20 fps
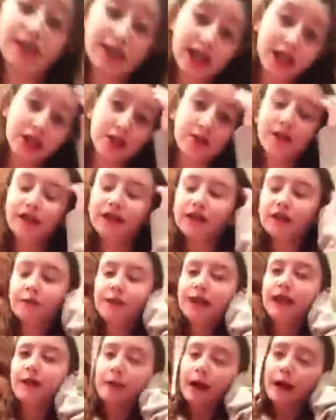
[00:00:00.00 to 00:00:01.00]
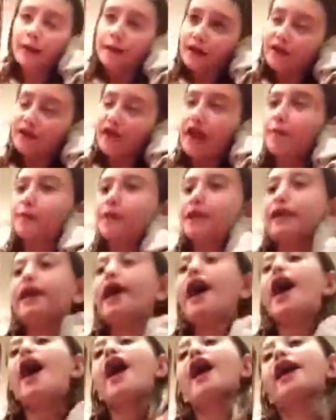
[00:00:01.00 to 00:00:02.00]
tell you a little bit about my
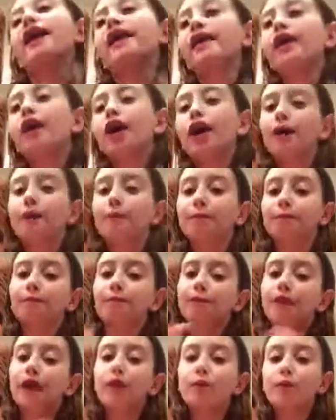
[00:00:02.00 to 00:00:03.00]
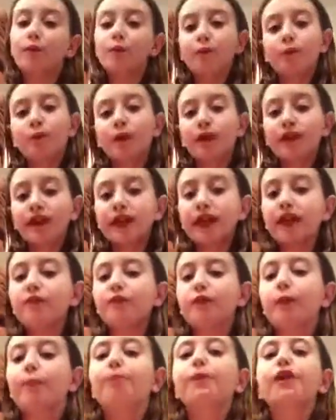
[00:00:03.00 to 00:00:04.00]
family and um, where they came
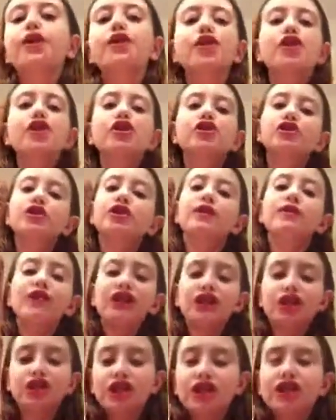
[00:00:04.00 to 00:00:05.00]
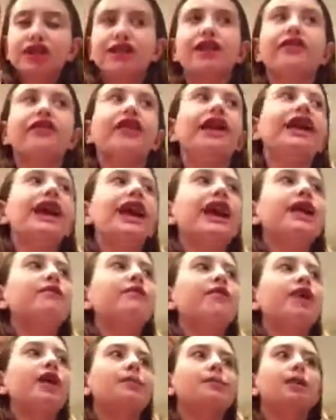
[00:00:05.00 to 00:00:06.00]
from. So the Fletchers, they came
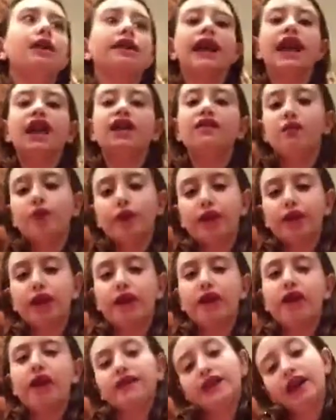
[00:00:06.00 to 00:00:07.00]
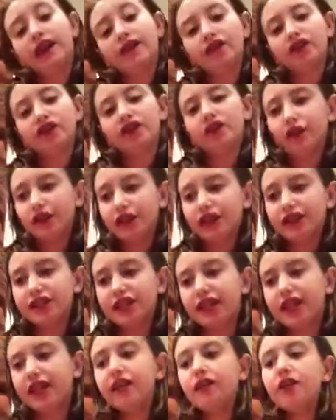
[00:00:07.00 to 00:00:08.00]
from California, and now they're in New York
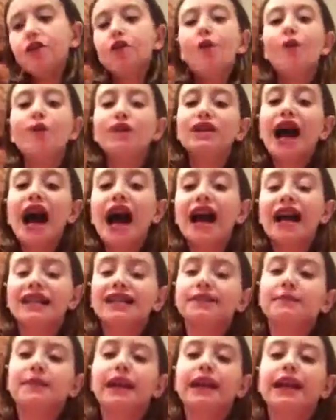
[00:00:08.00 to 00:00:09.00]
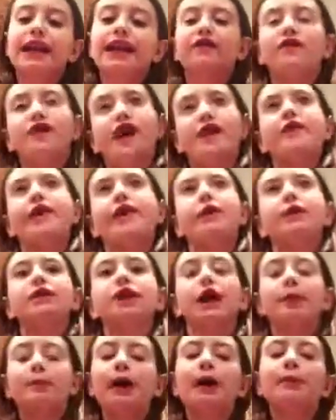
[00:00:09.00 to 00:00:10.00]
City, which I estimated five hours.
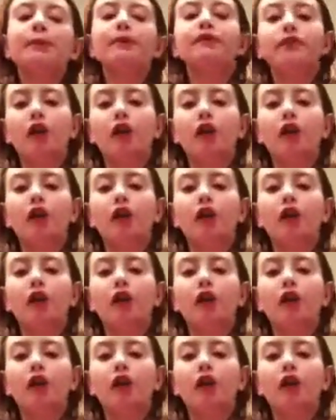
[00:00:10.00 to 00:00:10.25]
I'm probably